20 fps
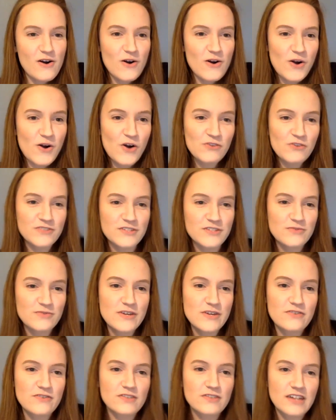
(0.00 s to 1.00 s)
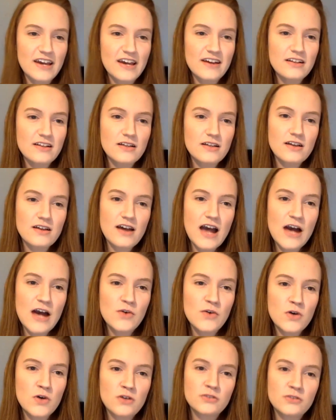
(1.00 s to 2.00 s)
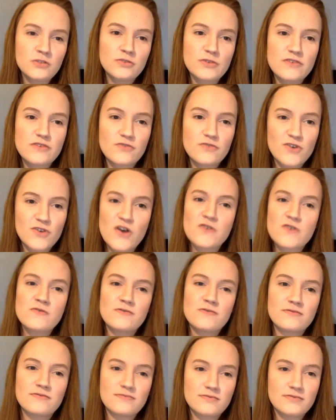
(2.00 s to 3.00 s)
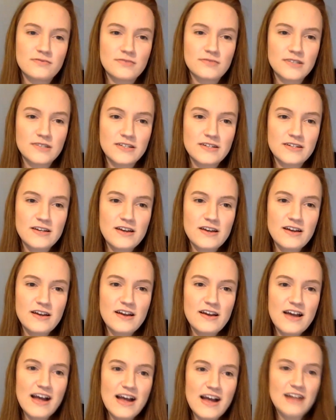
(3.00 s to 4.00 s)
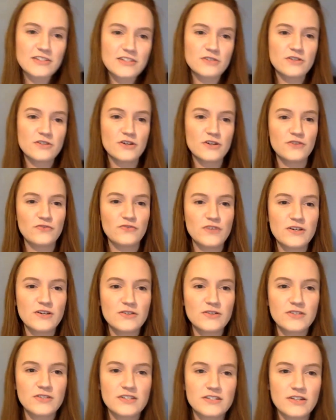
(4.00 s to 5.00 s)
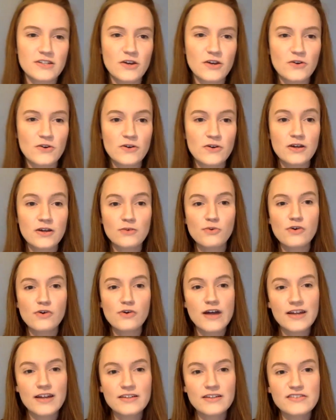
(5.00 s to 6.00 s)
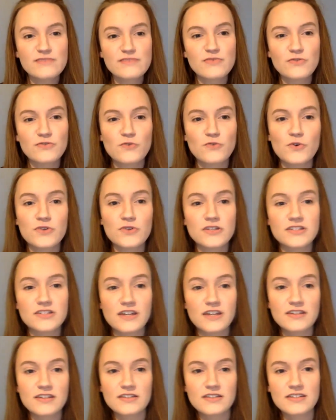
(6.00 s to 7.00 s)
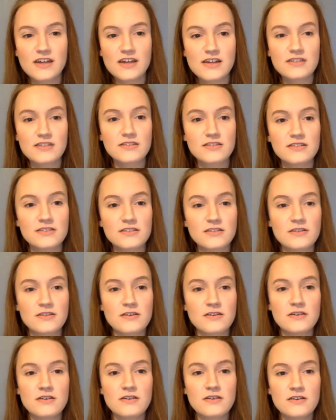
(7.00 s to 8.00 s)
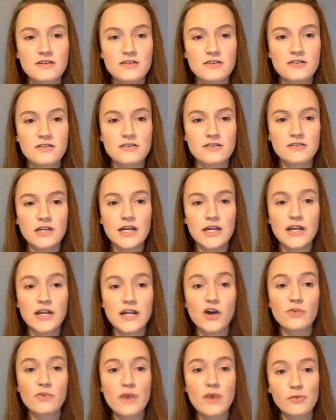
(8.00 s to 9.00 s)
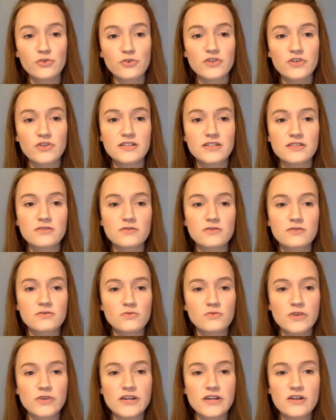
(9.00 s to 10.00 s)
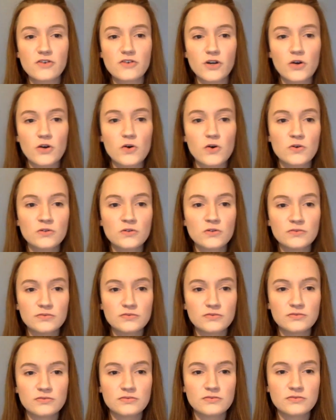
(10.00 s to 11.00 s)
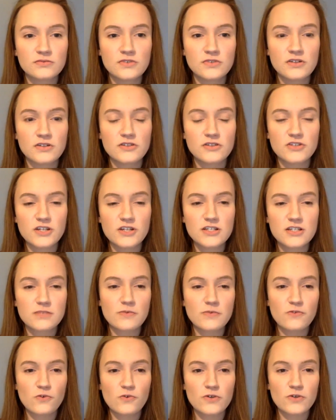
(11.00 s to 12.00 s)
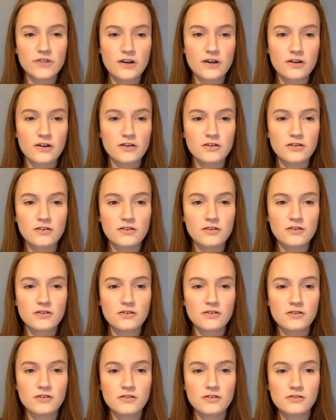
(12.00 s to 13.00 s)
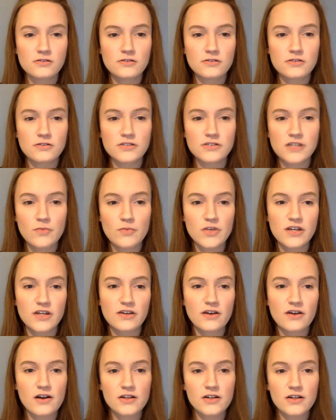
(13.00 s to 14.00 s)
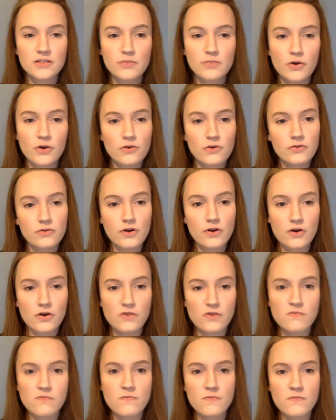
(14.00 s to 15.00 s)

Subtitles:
Often we forget how old we've grown. Adulthood feels as though it will end before the sun sets. In our memories, we hear a call, just before dark, summoning us both home.